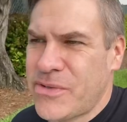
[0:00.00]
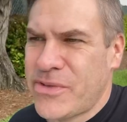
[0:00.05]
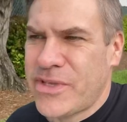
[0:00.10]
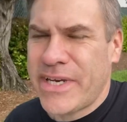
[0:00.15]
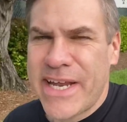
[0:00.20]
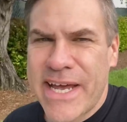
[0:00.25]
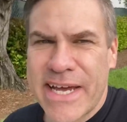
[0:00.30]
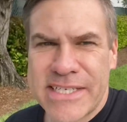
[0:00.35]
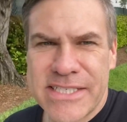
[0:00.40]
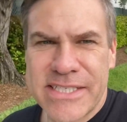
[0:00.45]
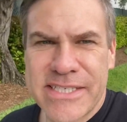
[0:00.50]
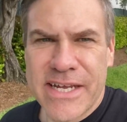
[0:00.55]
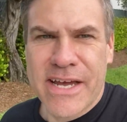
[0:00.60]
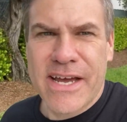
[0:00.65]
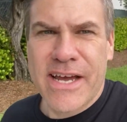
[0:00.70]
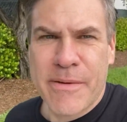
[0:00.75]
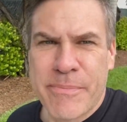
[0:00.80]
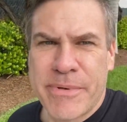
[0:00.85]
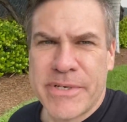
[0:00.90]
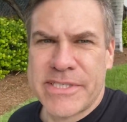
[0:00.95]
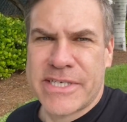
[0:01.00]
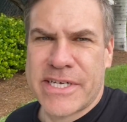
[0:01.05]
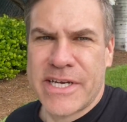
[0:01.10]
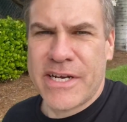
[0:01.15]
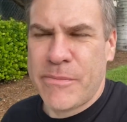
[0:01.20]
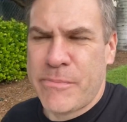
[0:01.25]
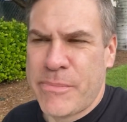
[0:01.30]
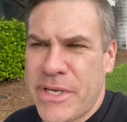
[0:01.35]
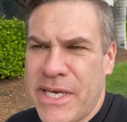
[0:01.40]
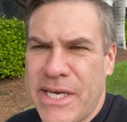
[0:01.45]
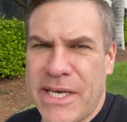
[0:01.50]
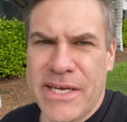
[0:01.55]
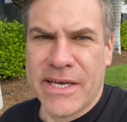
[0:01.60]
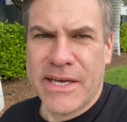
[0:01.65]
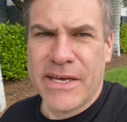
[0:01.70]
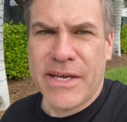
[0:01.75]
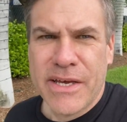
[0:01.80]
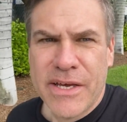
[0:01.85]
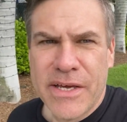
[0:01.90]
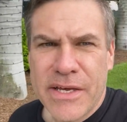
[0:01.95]
And the next stop is gonna be
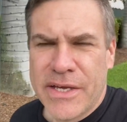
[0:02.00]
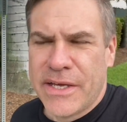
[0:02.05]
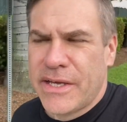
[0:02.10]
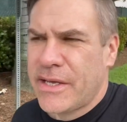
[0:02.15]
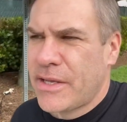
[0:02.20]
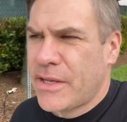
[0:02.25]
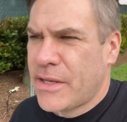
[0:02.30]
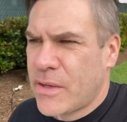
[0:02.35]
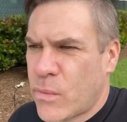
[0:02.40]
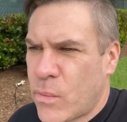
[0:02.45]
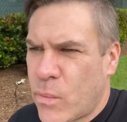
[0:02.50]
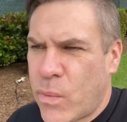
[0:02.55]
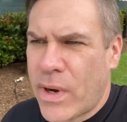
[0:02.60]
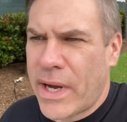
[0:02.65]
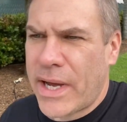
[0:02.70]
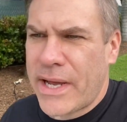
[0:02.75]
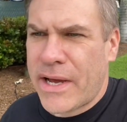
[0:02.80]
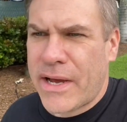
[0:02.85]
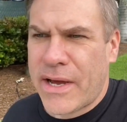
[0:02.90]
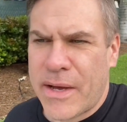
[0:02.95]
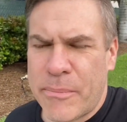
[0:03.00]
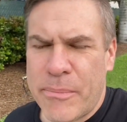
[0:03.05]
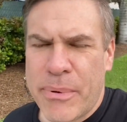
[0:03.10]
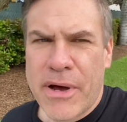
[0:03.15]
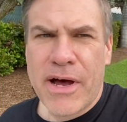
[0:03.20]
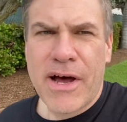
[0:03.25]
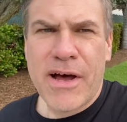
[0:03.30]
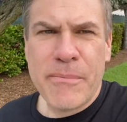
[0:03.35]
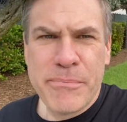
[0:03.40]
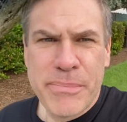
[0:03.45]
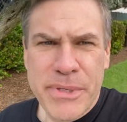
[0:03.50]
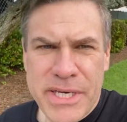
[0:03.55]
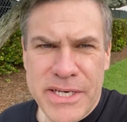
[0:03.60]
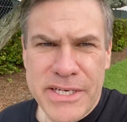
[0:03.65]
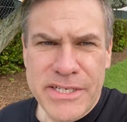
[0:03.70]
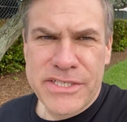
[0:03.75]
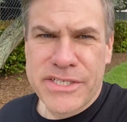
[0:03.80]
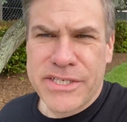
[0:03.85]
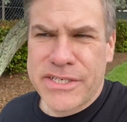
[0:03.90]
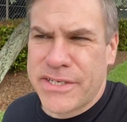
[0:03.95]
Palm
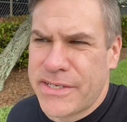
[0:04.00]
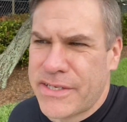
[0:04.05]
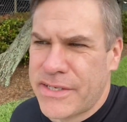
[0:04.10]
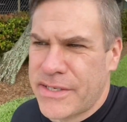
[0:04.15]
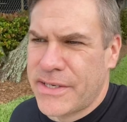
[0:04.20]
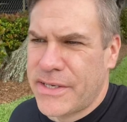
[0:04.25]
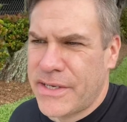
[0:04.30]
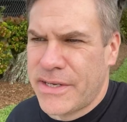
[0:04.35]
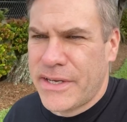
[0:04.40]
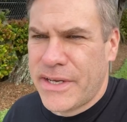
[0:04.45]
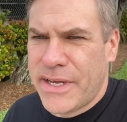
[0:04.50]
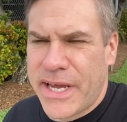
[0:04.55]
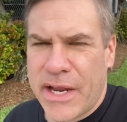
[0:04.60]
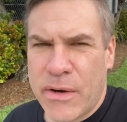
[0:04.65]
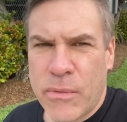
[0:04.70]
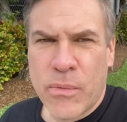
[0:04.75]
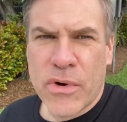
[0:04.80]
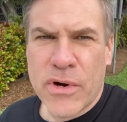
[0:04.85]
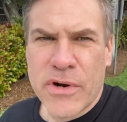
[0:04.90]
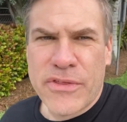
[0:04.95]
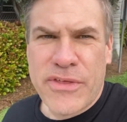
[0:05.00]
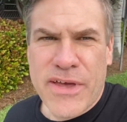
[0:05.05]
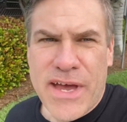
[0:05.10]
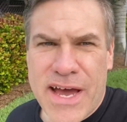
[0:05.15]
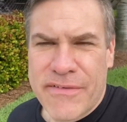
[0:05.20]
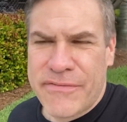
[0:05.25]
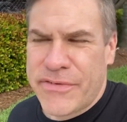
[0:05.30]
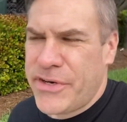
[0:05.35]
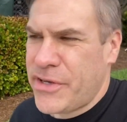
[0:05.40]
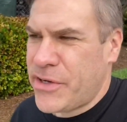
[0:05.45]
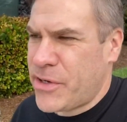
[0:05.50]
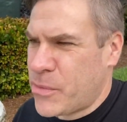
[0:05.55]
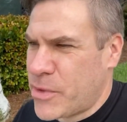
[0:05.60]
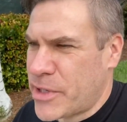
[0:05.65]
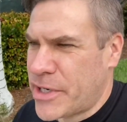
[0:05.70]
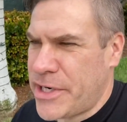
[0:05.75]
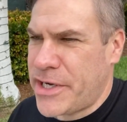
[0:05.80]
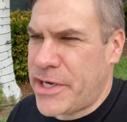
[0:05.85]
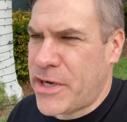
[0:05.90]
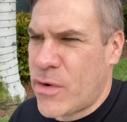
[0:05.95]
Beach and Worth Avenue. We're
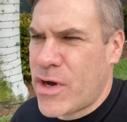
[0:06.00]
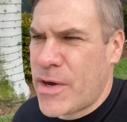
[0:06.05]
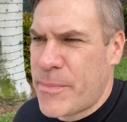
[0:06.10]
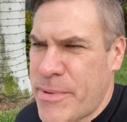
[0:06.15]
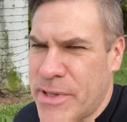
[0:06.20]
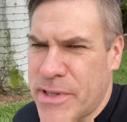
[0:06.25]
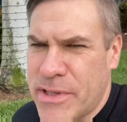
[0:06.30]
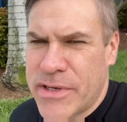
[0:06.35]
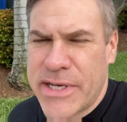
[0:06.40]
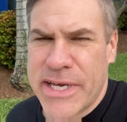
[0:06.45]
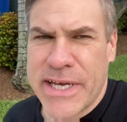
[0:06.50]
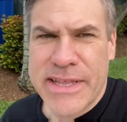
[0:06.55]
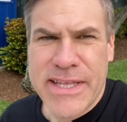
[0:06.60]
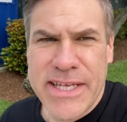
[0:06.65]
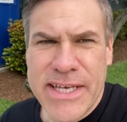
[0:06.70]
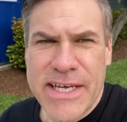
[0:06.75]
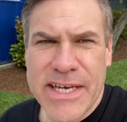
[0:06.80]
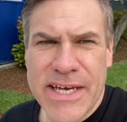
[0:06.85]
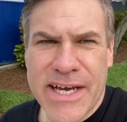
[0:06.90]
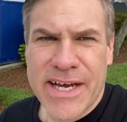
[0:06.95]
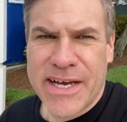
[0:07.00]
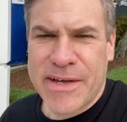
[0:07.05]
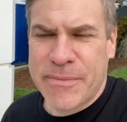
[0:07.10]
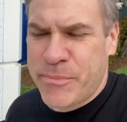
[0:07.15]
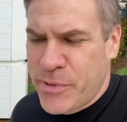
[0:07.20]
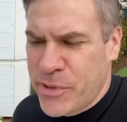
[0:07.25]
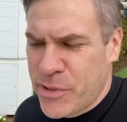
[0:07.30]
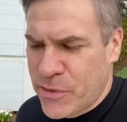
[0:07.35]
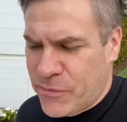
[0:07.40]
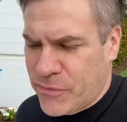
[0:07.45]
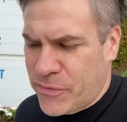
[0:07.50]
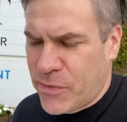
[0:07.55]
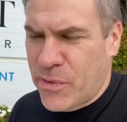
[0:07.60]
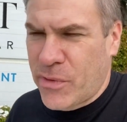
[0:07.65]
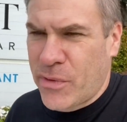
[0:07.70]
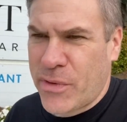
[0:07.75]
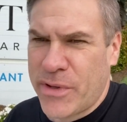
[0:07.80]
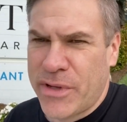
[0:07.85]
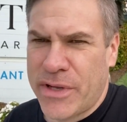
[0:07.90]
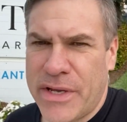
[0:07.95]
gonna go up and look at the
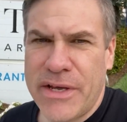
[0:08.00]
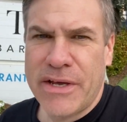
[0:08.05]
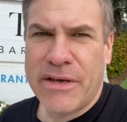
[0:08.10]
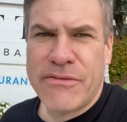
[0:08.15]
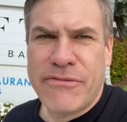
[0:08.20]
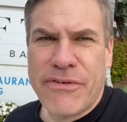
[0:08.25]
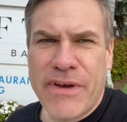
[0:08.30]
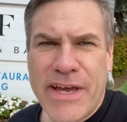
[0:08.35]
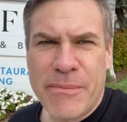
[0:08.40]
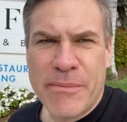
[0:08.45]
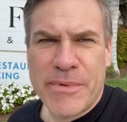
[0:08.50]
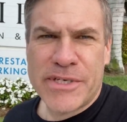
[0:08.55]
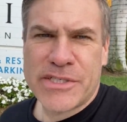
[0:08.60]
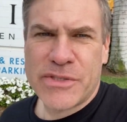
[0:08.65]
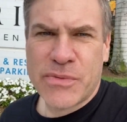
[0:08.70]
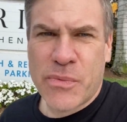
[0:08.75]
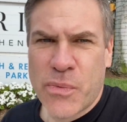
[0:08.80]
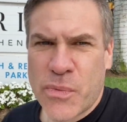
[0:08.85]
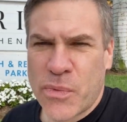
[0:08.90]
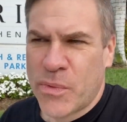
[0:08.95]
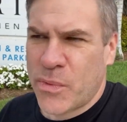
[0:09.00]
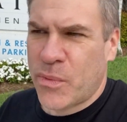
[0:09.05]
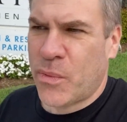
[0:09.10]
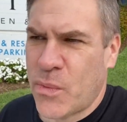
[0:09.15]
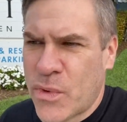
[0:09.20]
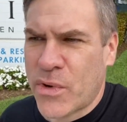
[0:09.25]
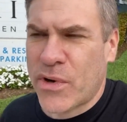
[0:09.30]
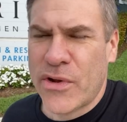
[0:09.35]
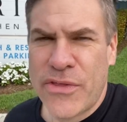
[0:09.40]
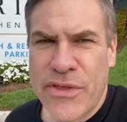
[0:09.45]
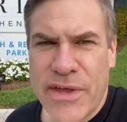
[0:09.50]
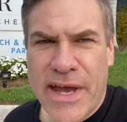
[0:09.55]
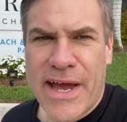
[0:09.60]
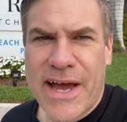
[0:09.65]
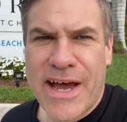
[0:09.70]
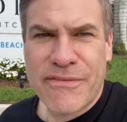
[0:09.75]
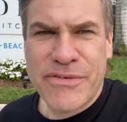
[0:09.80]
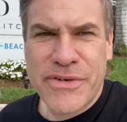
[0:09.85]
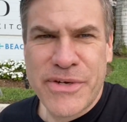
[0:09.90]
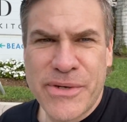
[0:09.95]
beautiful, famous Worth
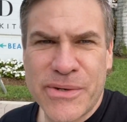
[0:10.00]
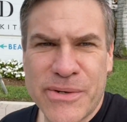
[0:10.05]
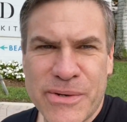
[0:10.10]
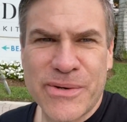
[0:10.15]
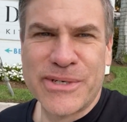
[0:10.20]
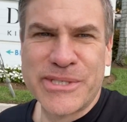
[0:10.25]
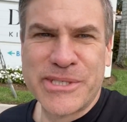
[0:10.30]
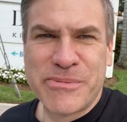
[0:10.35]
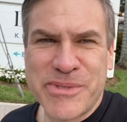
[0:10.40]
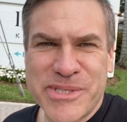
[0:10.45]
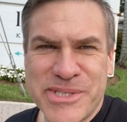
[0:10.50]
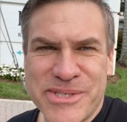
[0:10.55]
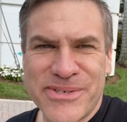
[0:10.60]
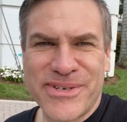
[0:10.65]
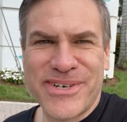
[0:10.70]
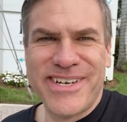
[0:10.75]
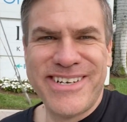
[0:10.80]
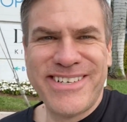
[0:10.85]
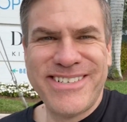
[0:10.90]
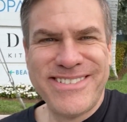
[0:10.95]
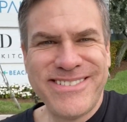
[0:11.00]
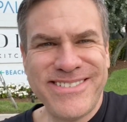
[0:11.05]
Avenue Christmas tree.